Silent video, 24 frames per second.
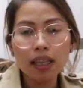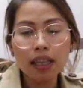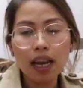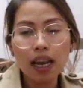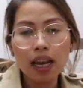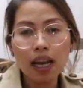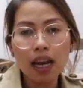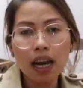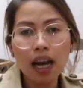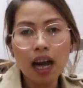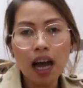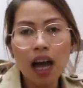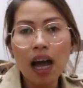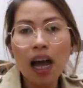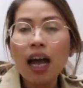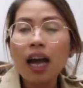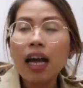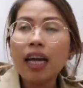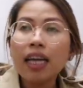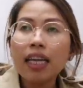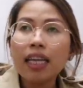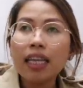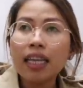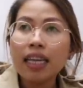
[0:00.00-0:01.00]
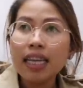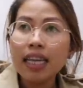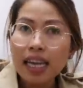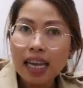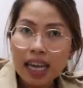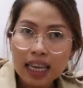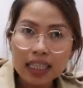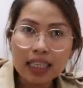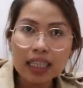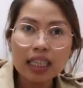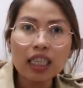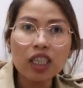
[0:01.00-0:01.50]
talaga.
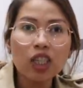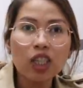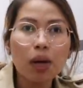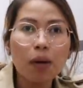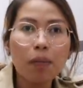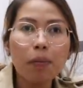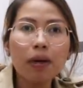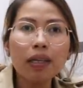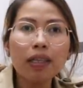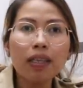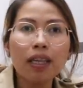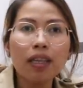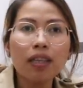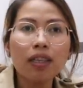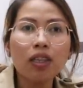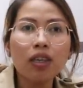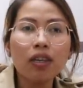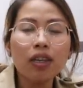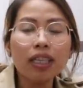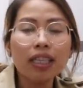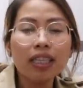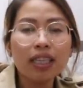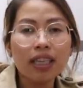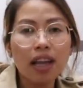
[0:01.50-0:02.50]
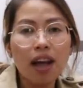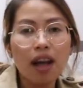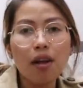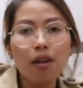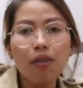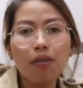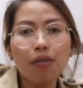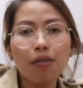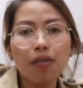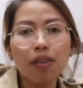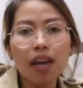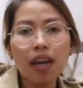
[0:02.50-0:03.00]
Yes, the shopping center
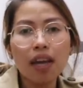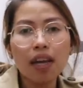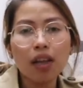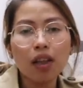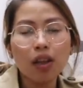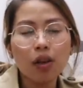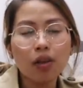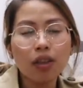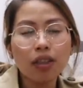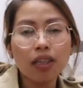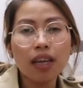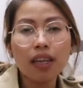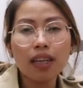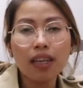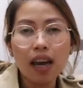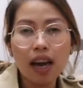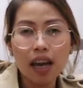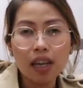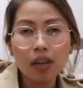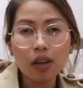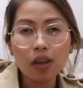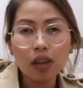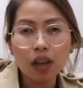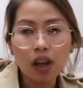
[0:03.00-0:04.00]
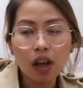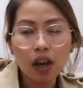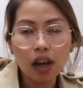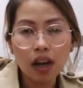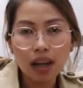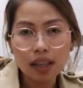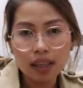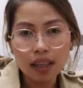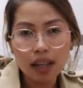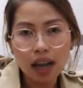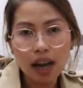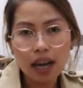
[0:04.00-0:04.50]
itself, they close at 9 o'clock
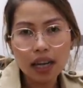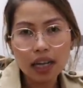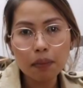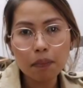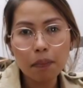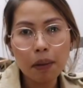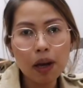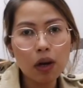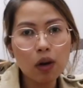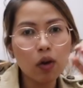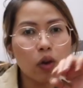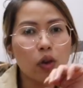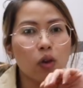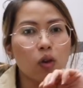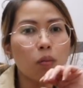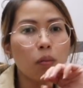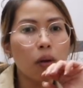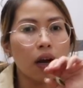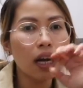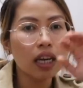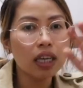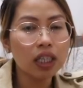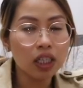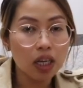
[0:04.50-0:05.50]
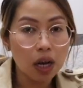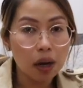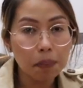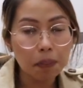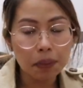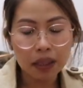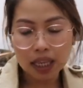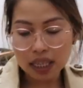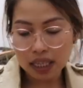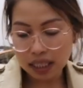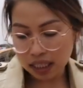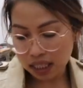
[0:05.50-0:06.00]
at night. Pero yung mga
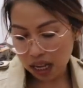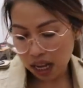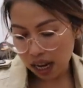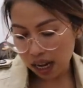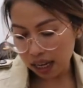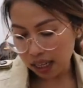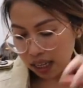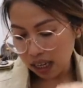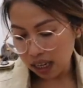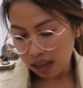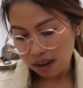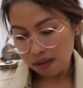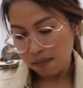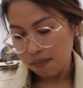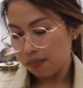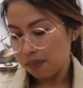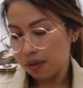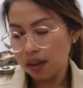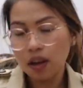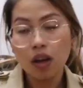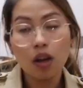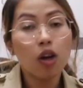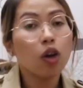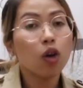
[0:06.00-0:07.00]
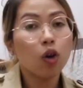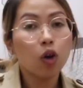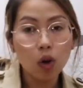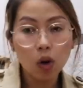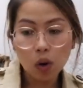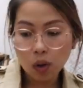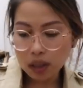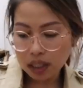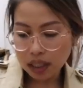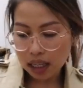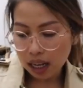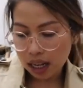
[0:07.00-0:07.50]
shops inside,
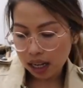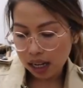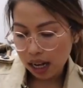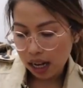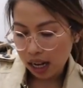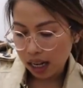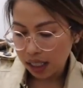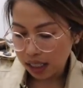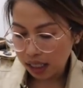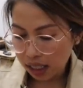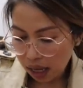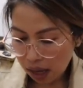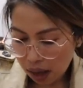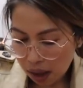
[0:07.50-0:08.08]
close sila, guys.